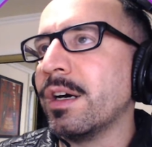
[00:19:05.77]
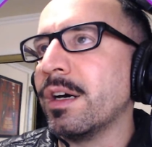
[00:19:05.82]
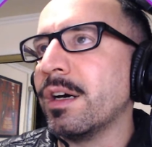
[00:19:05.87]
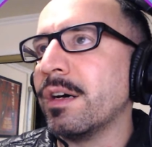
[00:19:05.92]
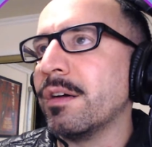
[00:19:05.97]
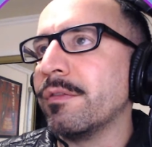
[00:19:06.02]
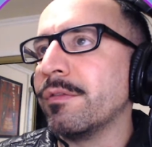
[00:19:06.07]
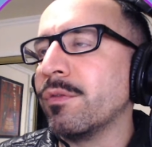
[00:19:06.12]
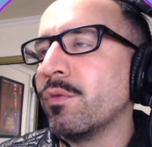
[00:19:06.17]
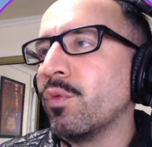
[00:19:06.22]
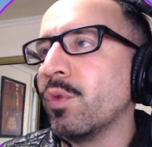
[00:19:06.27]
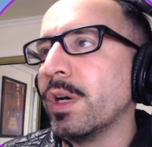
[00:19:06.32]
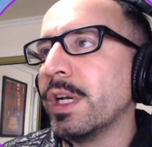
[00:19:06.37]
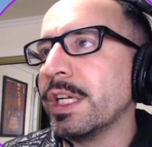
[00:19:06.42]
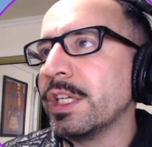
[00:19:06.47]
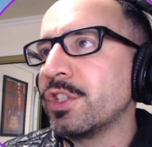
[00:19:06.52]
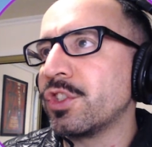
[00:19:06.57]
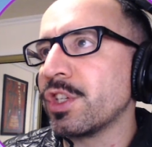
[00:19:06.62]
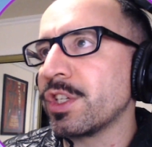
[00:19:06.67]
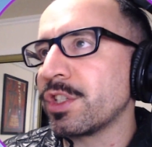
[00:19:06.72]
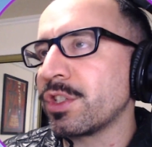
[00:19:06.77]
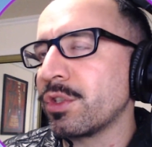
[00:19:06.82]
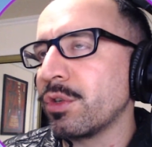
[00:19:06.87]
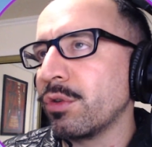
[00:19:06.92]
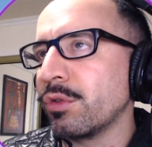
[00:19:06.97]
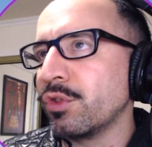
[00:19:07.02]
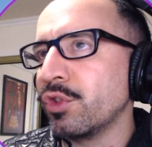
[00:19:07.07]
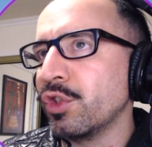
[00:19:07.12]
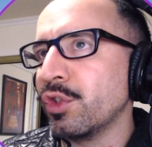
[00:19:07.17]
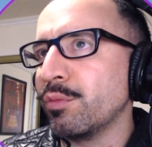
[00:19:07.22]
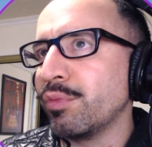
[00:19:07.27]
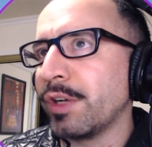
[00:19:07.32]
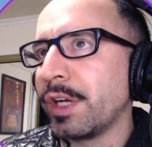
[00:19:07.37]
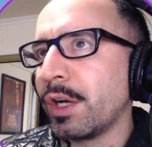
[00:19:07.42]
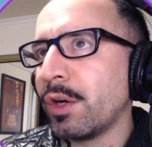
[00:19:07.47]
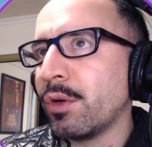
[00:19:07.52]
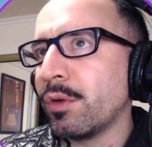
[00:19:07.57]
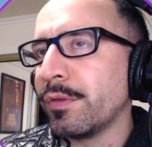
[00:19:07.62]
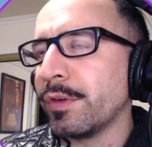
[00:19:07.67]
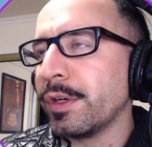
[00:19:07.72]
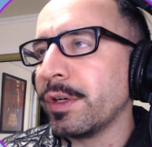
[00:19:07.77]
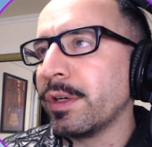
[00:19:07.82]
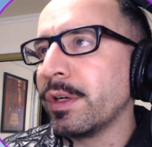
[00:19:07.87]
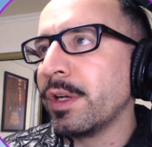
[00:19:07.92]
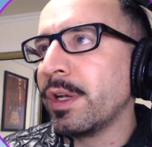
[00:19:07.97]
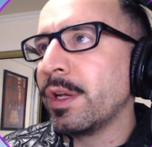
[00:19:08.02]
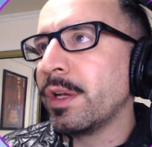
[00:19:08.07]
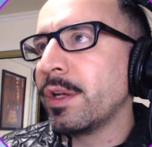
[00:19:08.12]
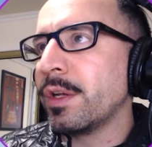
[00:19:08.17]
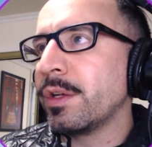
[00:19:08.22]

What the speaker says: of what it just told you to bring over,